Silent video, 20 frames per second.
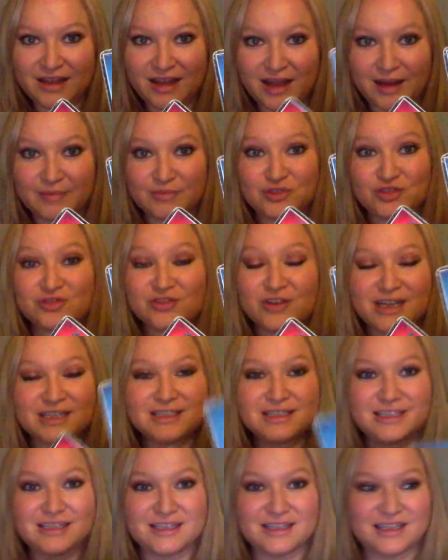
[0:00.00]
I'm
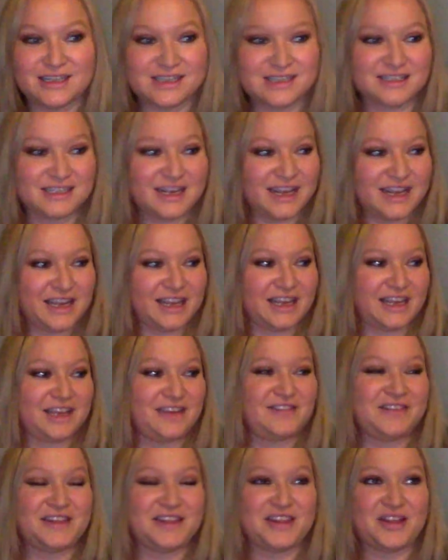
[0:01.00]
trusting this
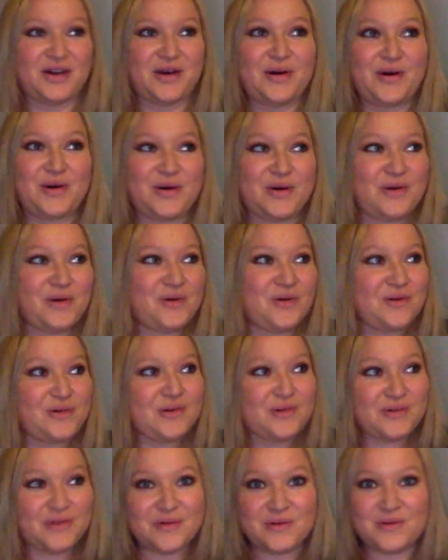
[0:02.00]
even
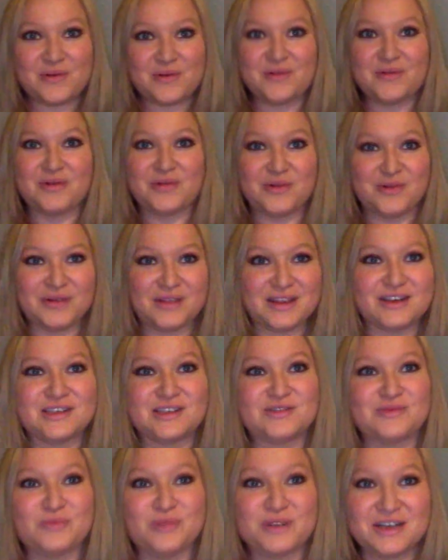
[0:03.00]
though
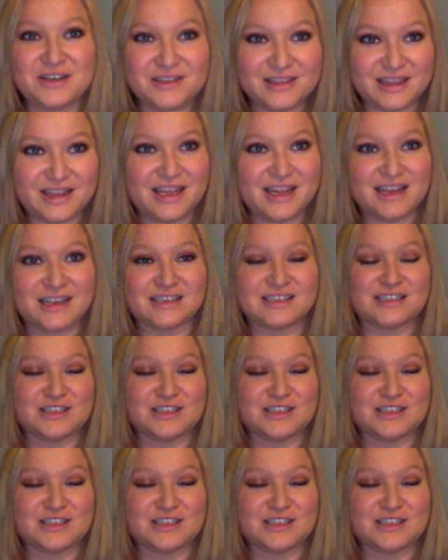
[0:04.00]
there's weird things,